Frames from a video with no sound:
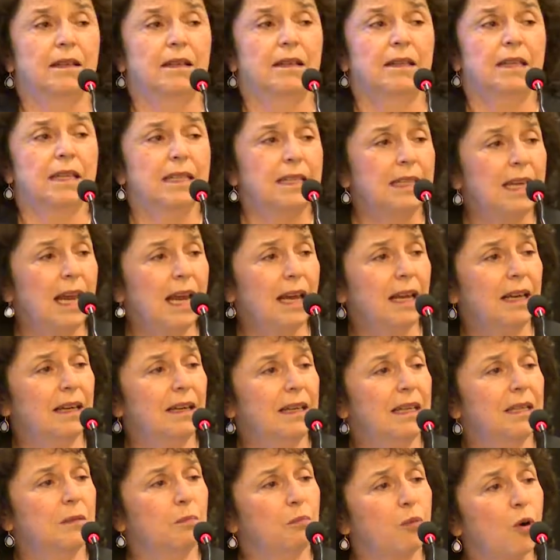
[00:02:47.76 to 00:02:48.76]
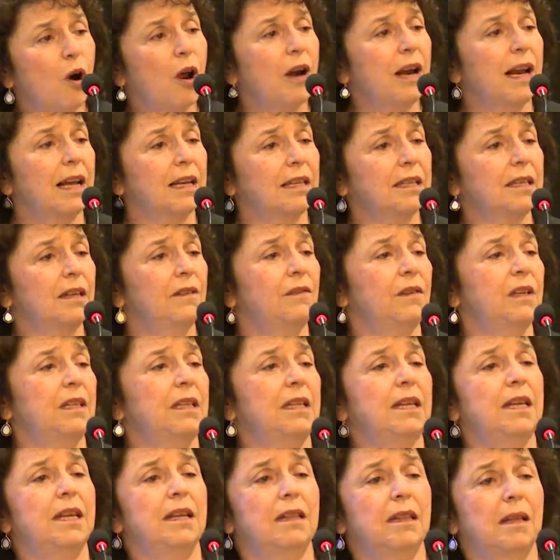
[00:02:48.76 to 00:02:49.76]
The second is
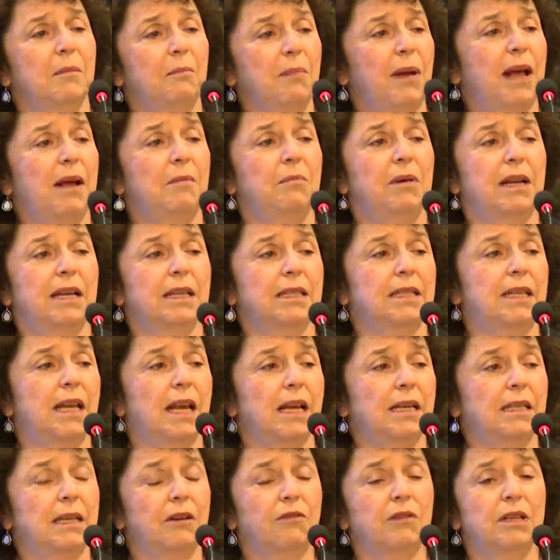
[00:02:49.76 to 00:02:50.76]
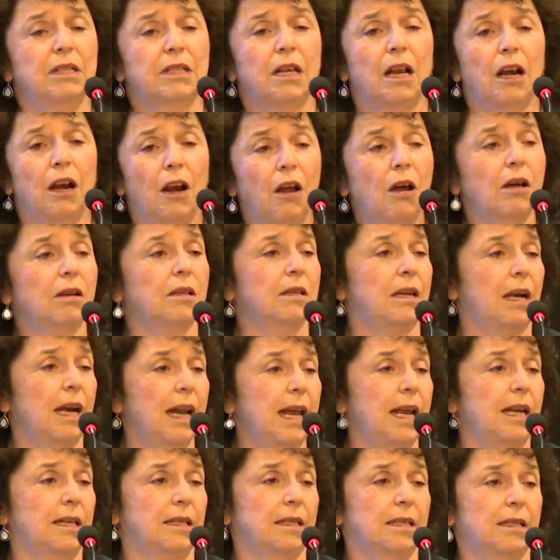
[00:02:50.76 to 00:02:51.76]
productivity in the public sector is a lot
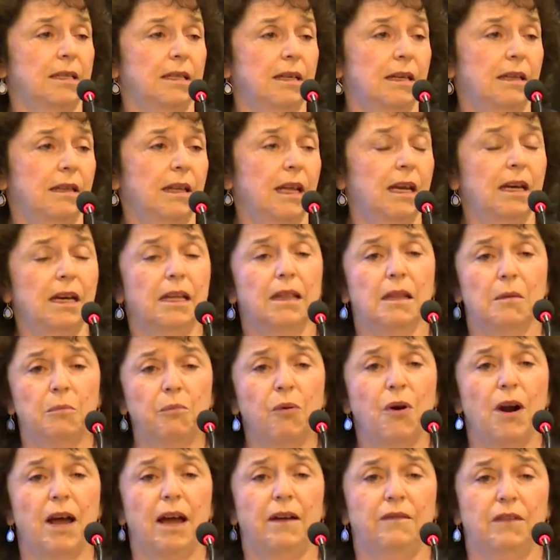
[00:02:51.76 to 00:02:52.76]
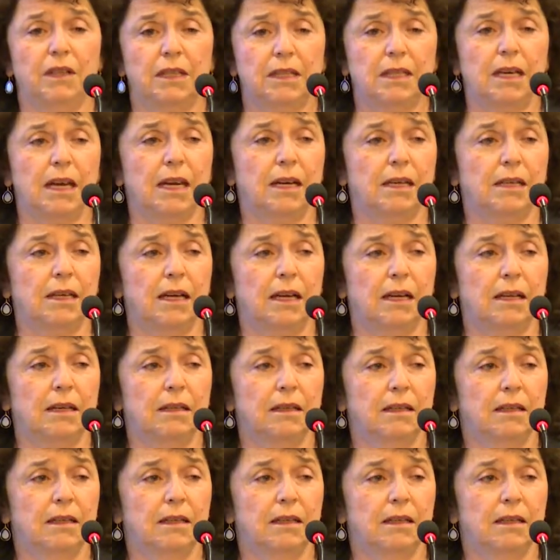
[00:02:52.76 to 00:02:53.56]
less than in the private sector.